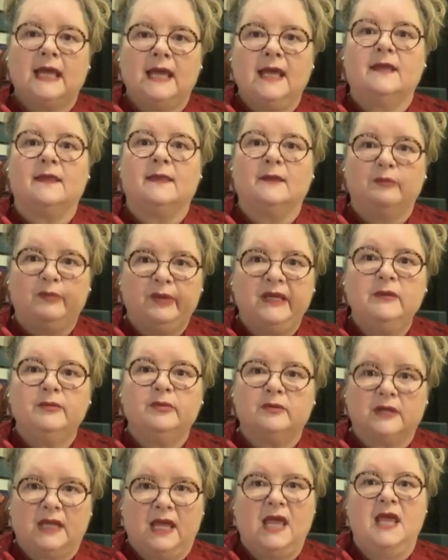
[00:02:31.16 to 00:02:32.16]
can, the
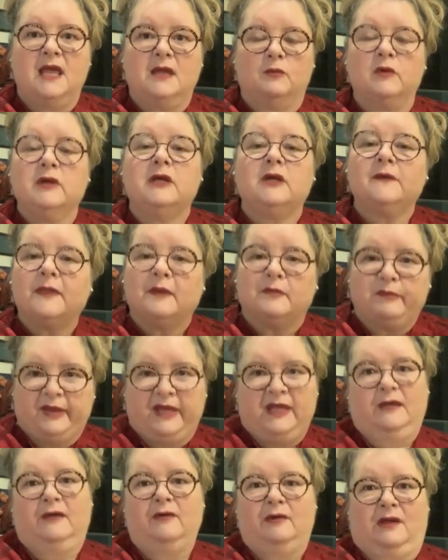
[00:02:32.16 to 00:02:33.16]
people can. We got the
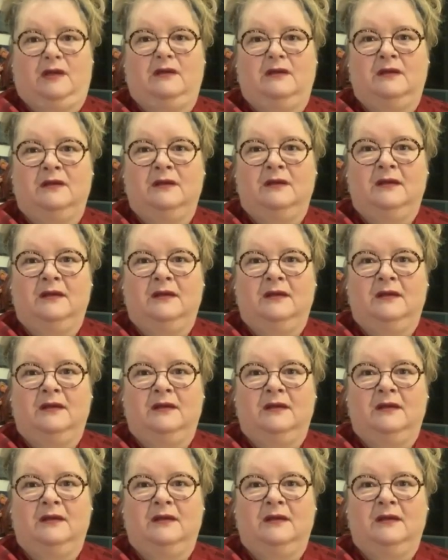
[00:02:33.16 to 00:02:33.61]
power.